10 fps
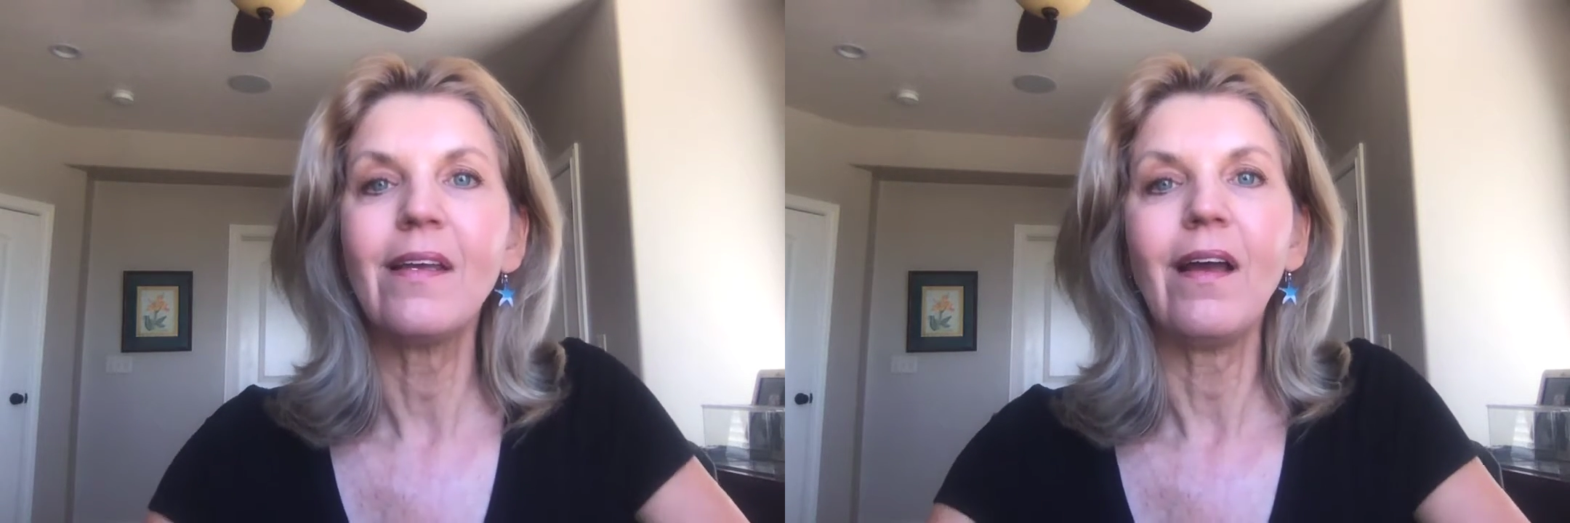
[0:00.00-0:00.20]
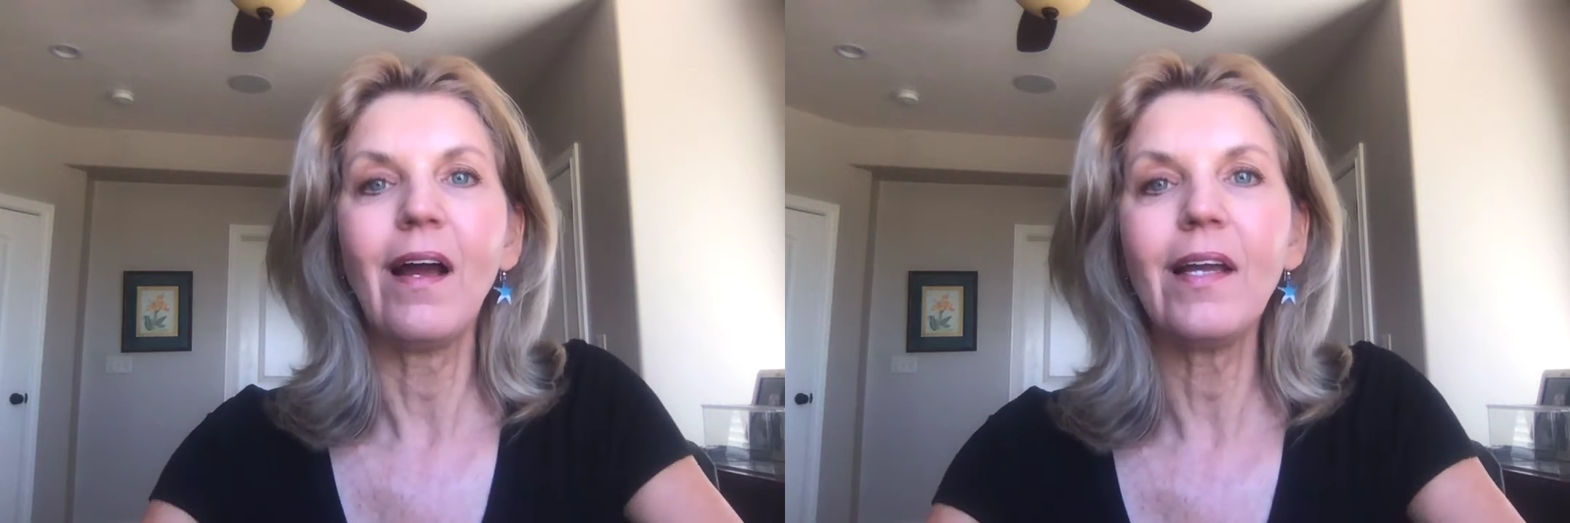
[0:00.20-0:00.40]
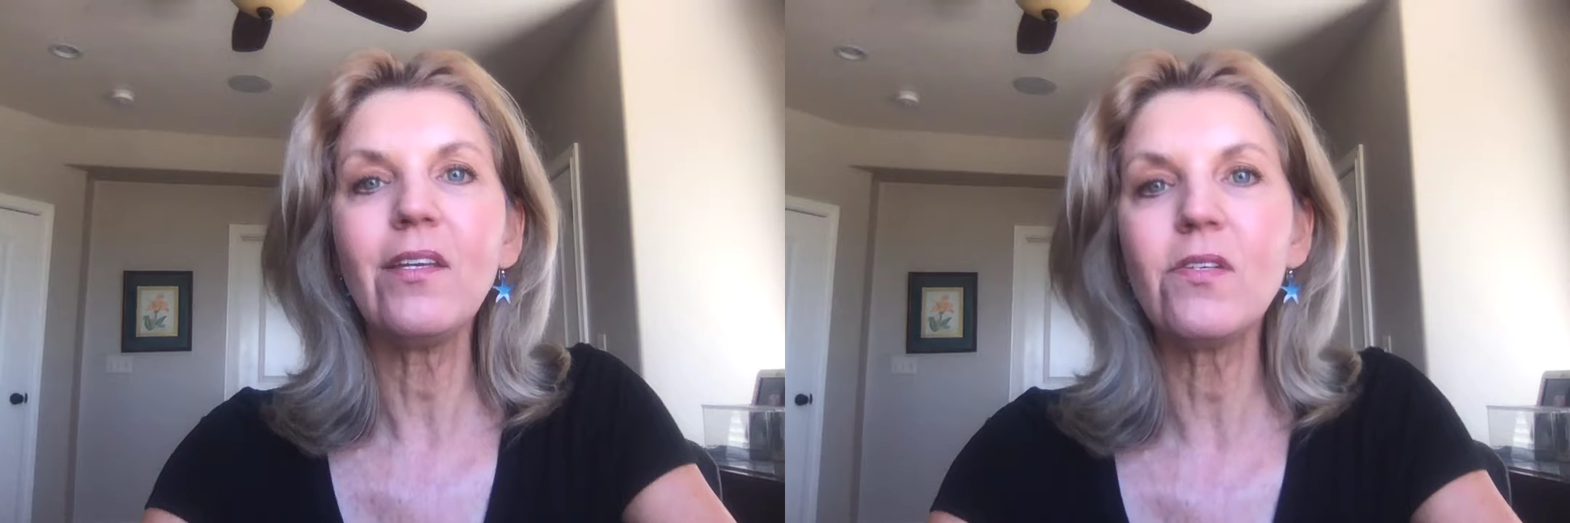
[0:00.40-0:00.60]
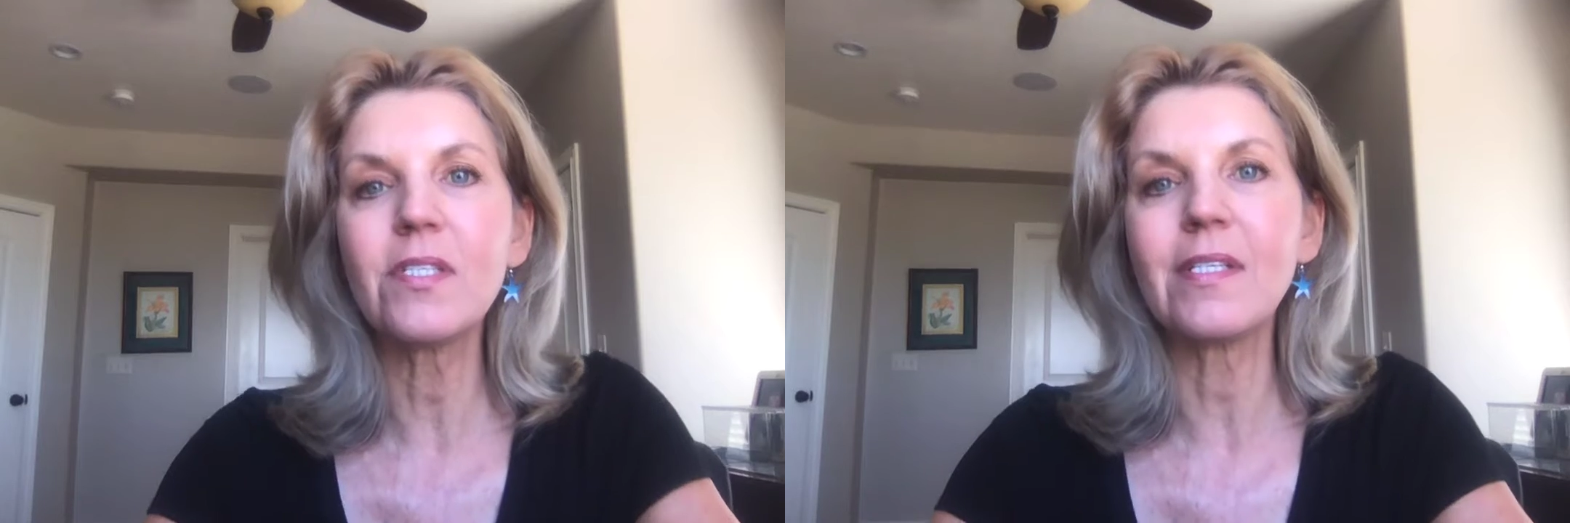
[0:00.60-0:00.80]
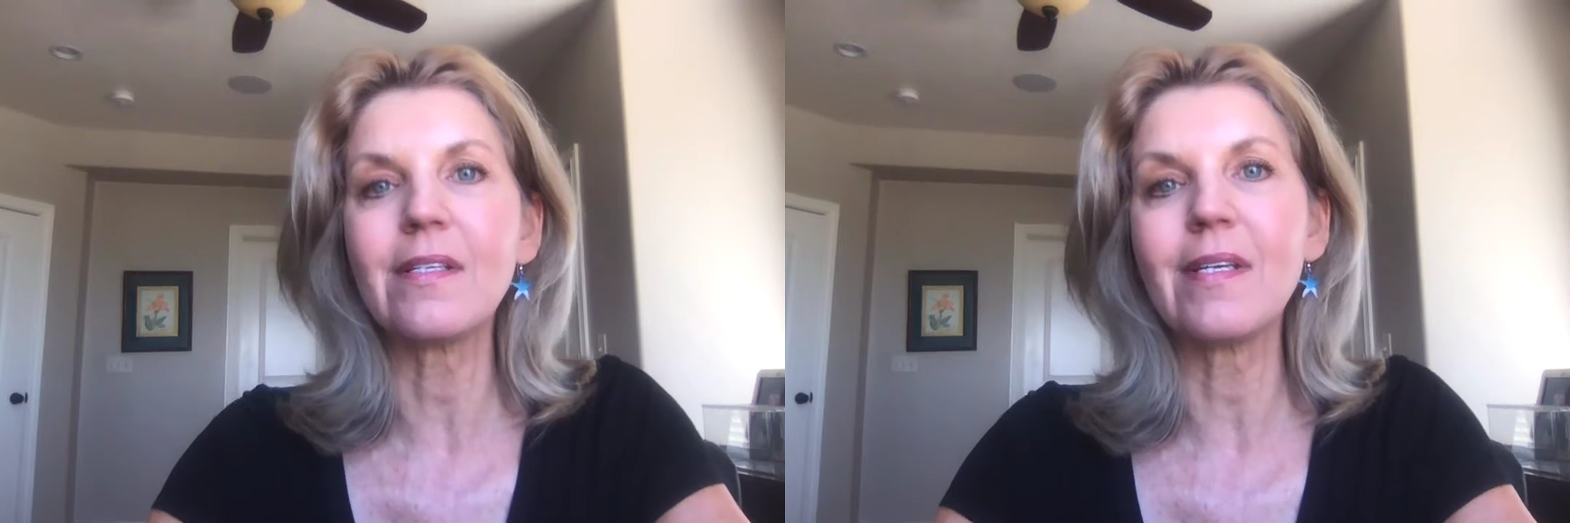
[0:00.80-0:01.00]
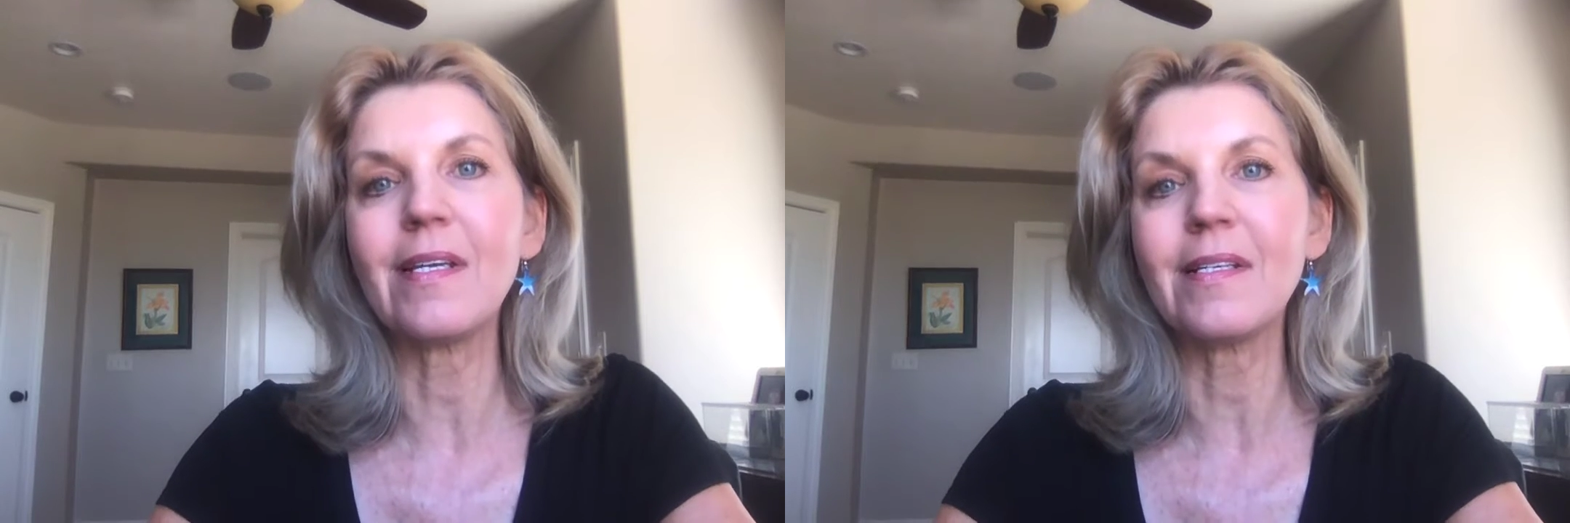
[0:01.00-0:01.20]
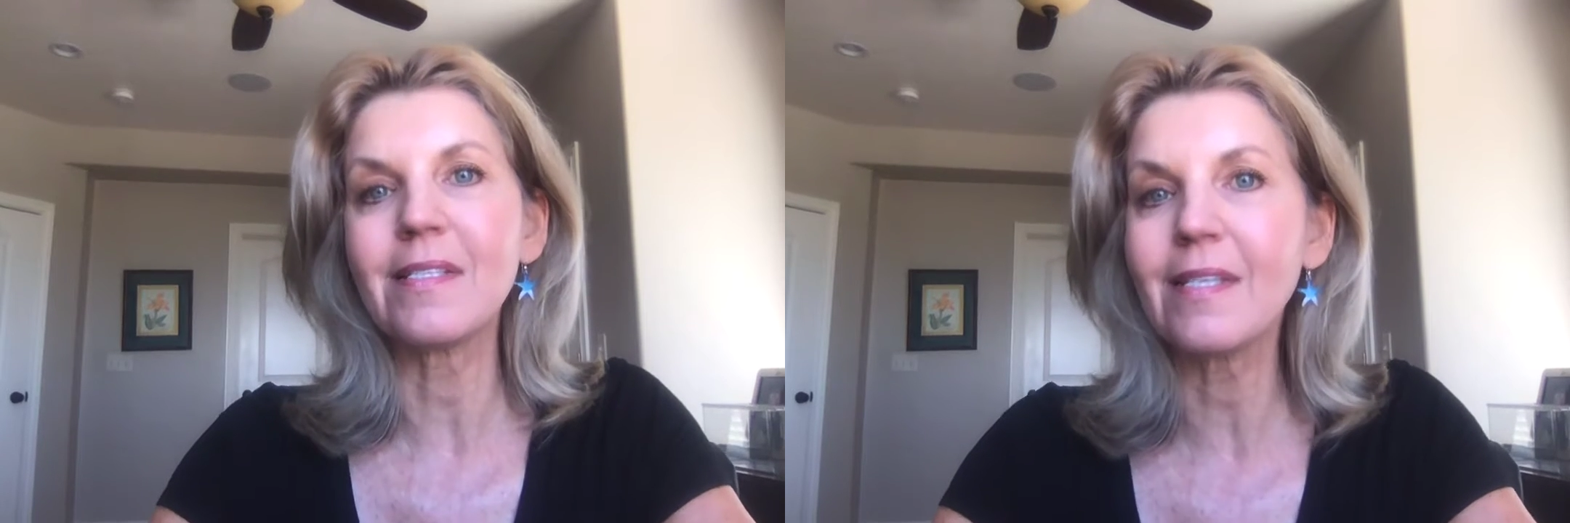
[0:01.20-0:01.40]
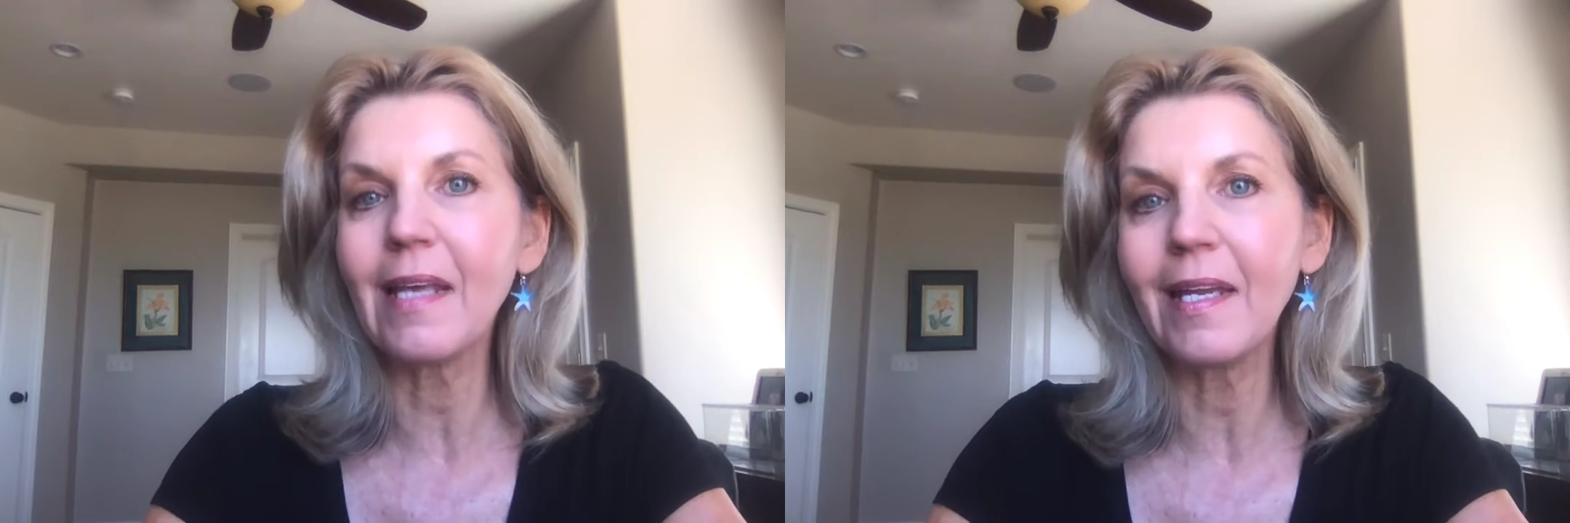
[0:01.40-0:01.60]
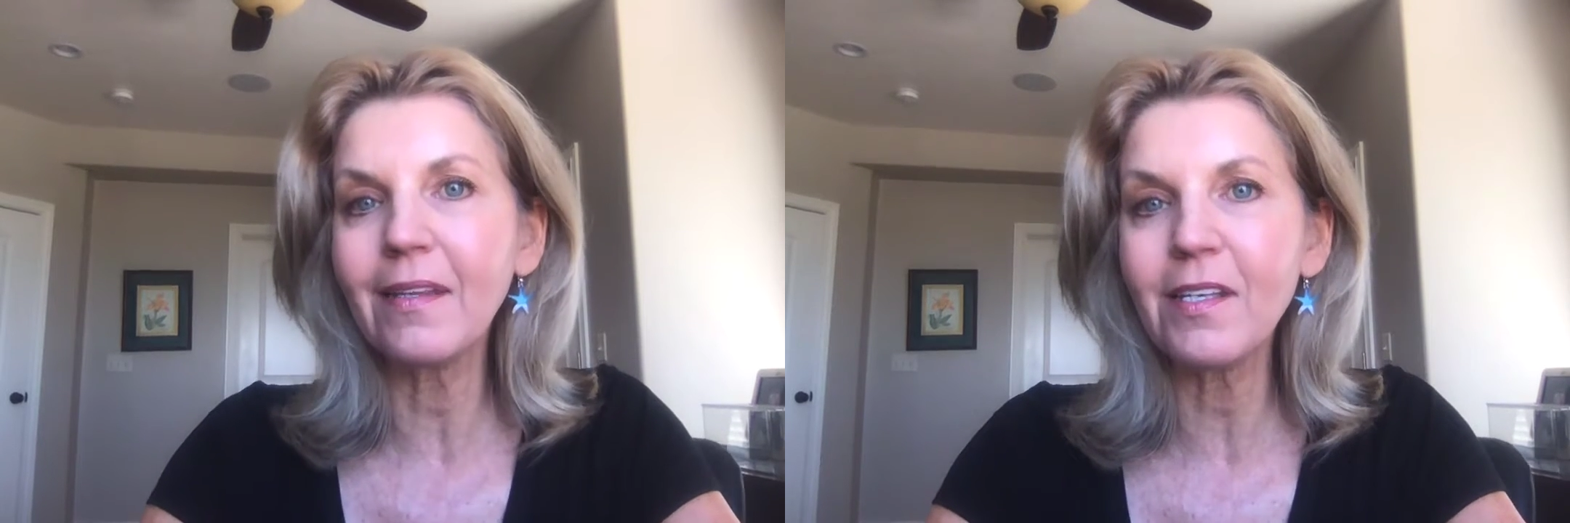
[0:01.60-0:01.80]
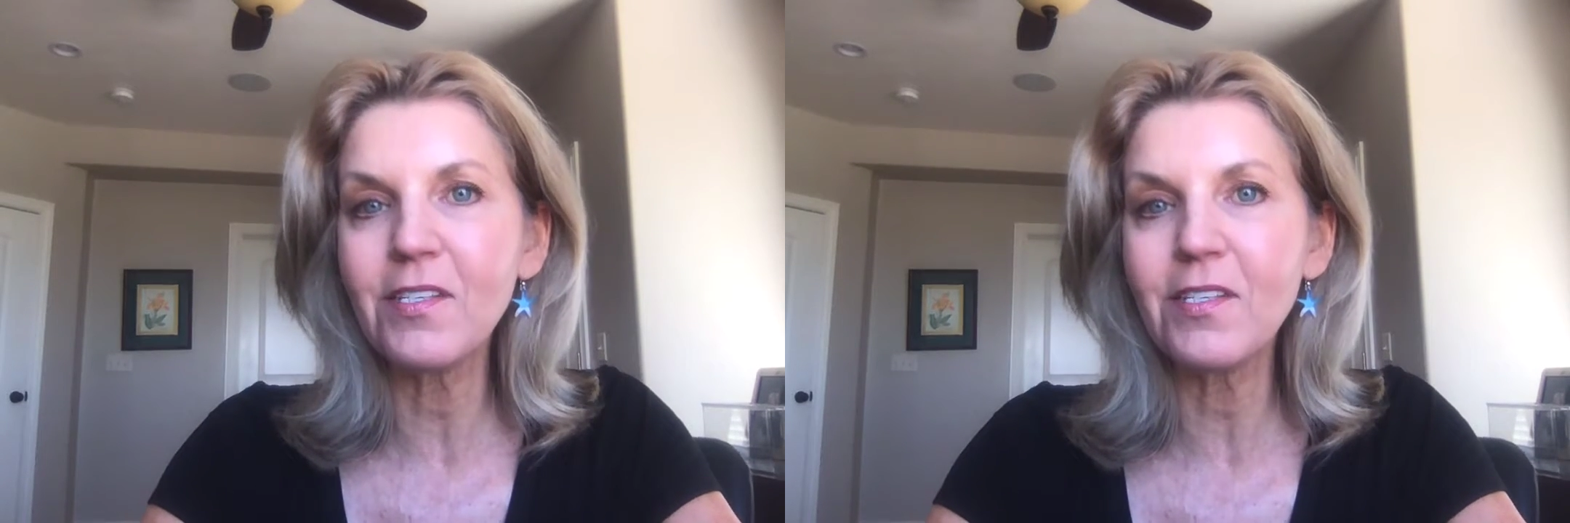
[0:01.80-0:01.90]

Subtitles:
I used it in a slightly